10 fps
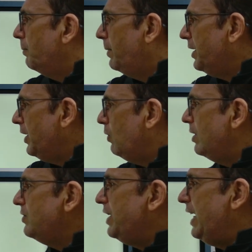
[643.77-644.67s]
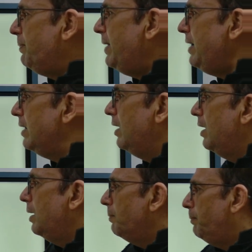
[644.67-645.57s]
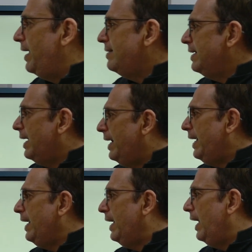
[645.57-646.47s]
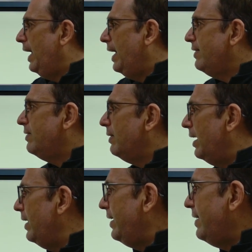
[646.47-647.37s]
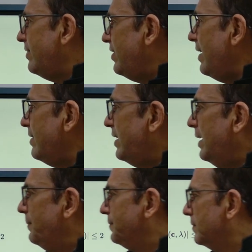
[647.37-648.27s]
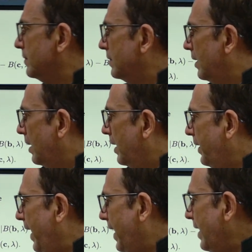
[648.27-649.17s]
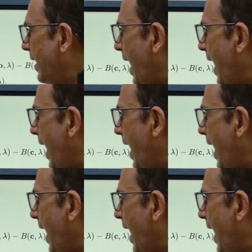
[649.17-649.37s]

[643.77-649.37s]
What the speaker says: particular statement. Basically, it's just the taking